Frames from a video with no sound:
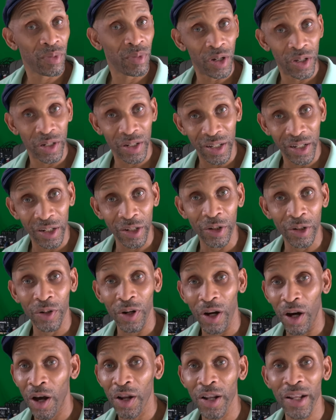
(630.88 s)
But you
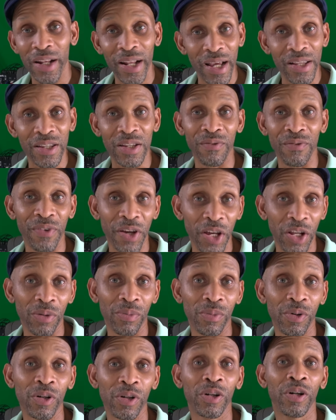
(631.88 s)
know, all of that's
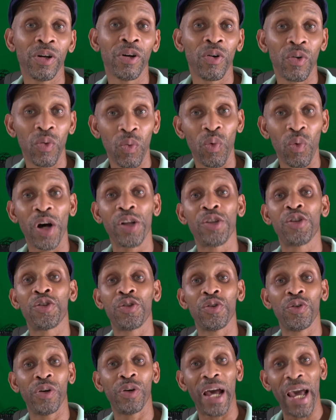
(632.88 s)
available
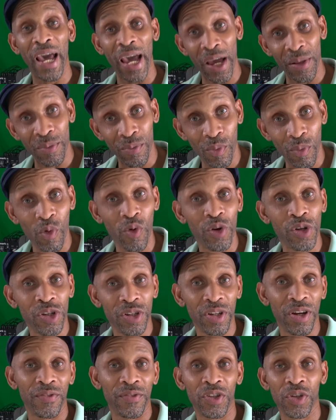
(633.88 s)
once you add more
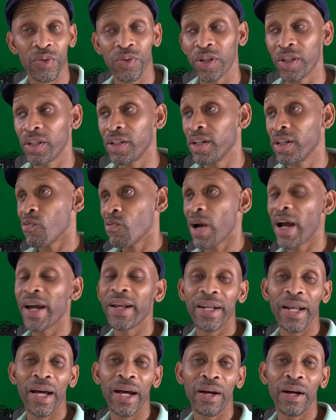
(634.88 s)
stuff to it.
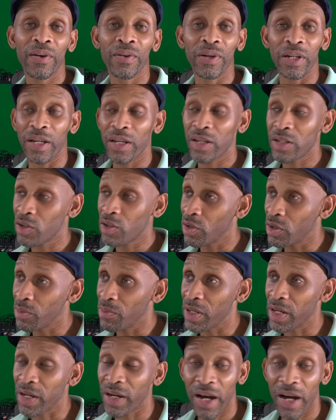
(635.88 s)
Right now, it's going
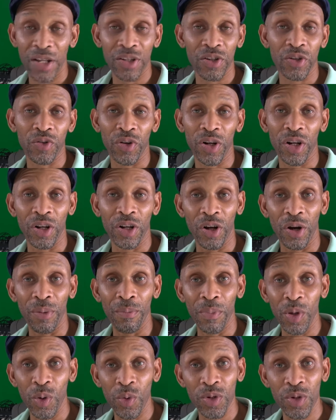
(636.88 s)
to be concentrated
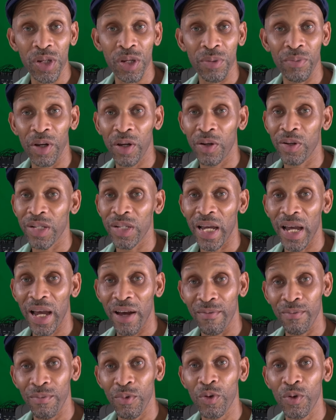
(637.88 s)
on music because I
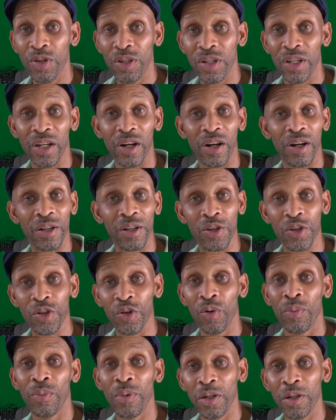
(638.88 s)
have music on
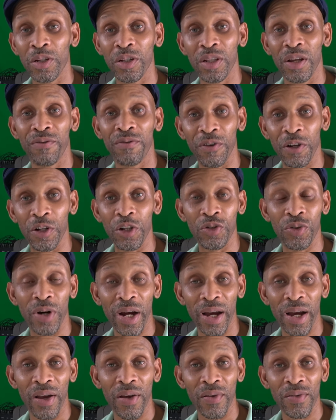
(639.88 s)
so much different
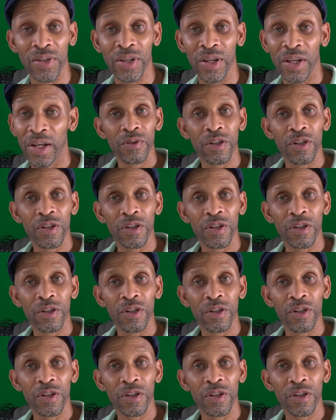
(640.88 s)
drives.